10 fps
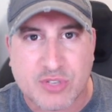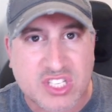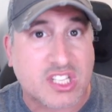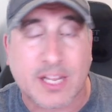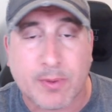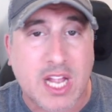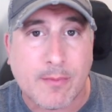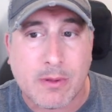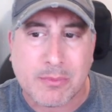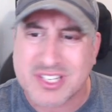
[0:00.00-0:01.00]
Just click become a
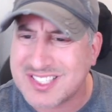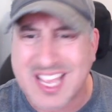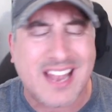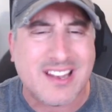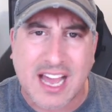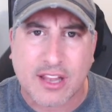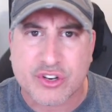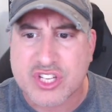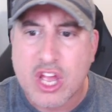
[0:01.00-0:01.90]
member. It's $10.